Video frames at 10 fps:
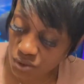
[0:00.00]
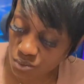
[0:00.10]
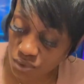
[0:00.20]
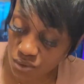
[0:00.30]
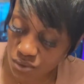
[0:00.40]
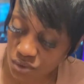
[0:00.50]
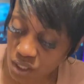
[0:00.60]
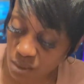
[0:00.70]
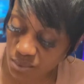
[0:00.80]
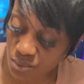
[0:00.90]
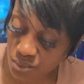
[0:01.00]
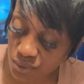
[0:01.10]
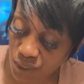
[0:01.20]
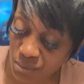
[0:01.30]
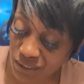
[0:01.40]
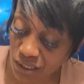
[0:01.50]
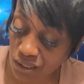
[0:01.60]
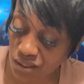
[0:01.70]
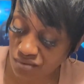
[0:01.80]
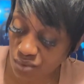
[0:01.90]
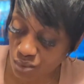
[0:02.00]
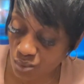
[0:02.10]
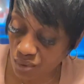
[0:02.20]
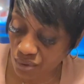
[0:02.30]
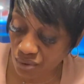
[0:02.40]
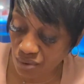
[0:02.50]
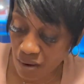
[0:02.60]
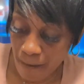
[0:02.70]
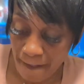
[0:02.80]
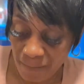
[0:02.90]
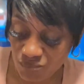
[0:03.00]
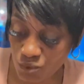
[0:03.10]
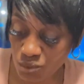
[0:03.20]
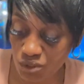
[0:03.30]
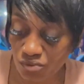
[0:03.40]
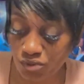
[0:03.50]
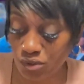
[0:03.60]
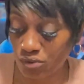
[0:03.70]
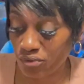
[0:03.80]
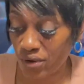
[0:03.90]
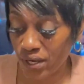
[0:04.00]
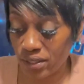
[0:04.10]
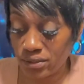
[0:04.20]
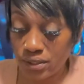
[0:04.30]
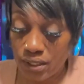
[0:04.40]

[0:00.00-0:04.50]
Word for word: Someone's on top of the world. They about to give you the world. Someone's in regret.